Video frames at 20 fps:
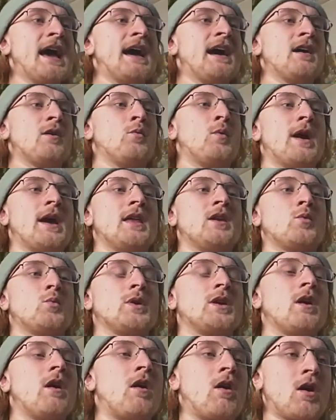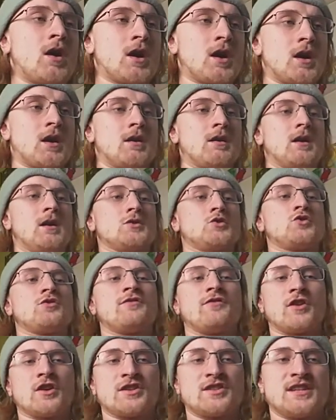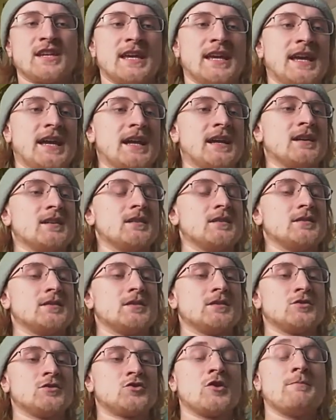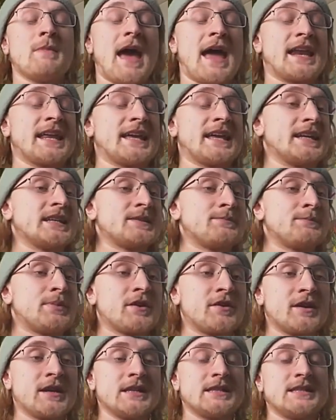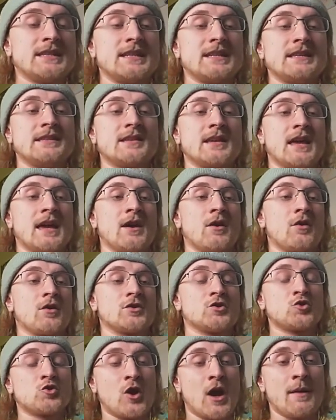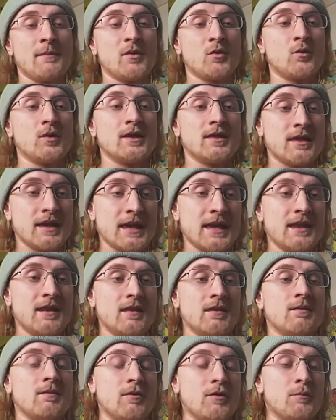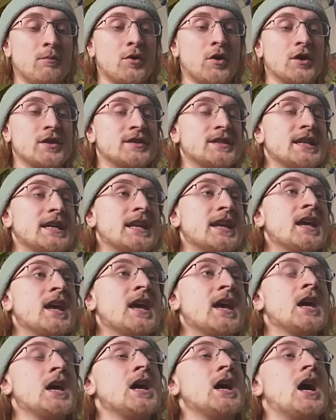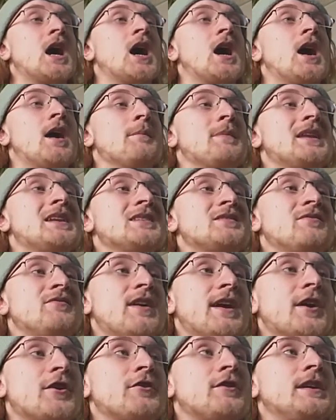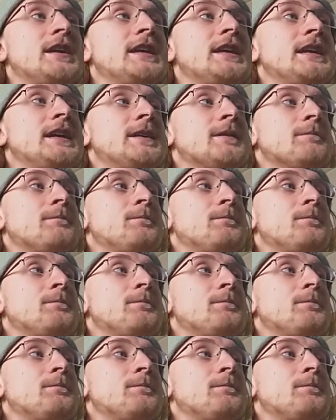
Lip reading: when we are traversing traumatic experiences or trauma within the person, it is very